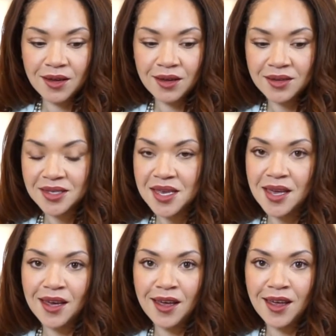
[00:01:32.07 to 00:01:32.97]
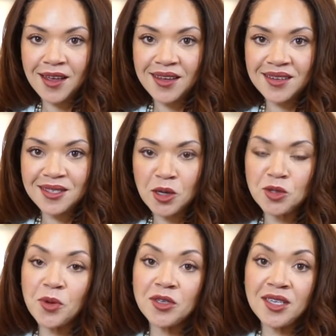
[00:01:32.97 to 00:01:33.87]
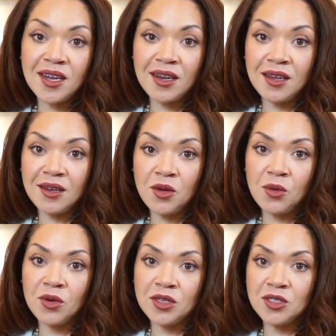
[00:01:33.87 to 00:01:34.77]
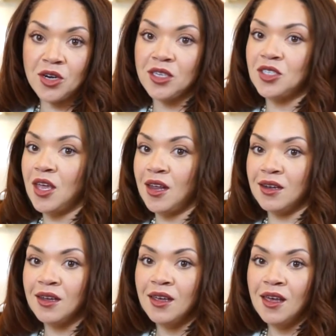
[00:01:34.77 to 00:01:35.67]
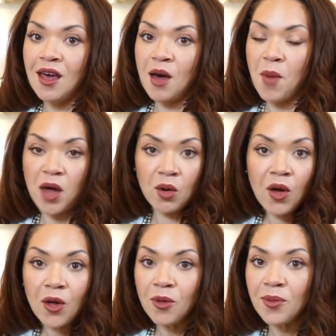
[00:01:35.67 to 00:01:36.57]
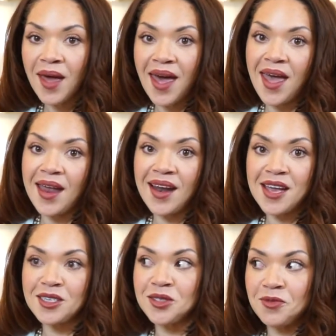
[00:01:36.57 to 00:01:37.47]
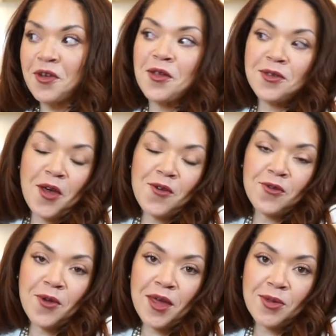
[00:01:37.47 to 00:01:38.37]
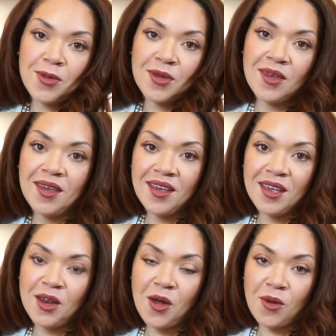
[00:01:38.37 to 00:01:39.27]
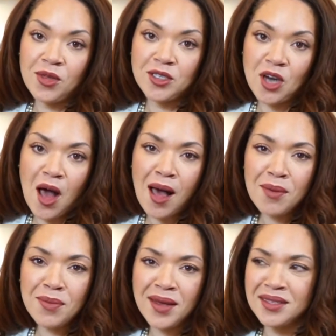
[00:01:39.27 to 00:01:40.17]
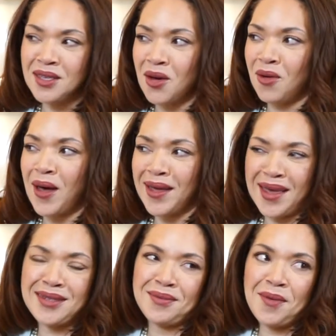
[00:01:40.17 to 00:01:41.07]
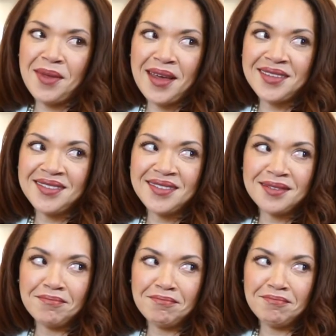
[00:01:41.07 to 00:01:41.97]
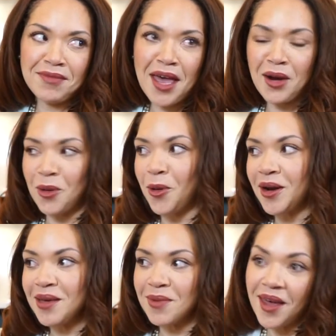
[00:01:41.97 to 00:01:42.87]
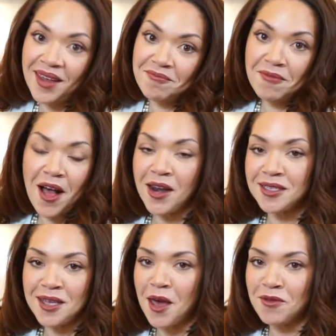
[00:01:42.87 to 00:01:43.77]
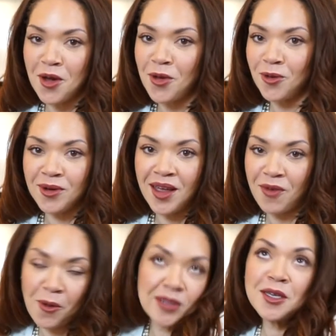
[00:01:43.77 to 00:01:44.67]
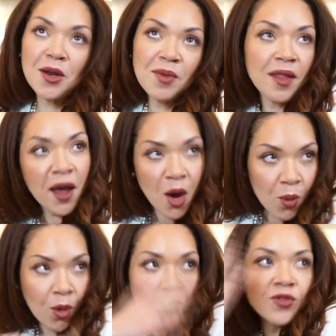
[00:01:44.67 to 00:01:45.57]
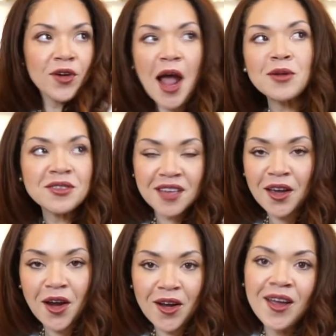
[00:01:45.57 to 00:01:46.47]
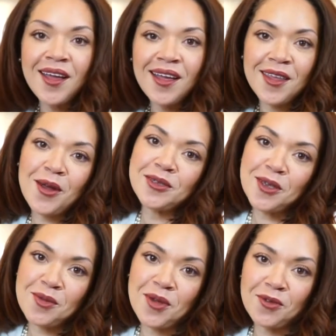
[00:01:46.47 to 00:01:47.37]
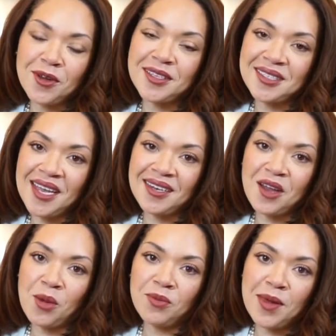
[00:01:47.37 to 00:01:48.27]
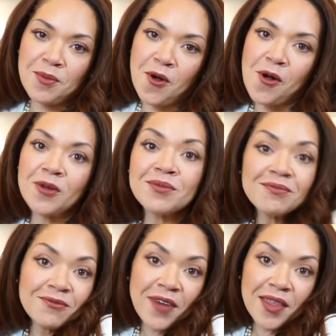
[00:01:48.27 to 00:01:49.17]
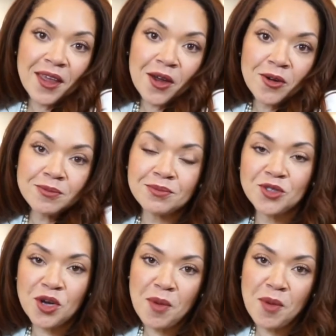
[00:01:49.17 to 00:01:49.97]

seeing a salesperson in a new construction model home, and I just fell in love with, you know, the job. So I guess maybe that's kind of corny, but honestly, I've known if I wasn't gonna be like a world-renowned singer, that I was gonna be in real estate and help people find their dream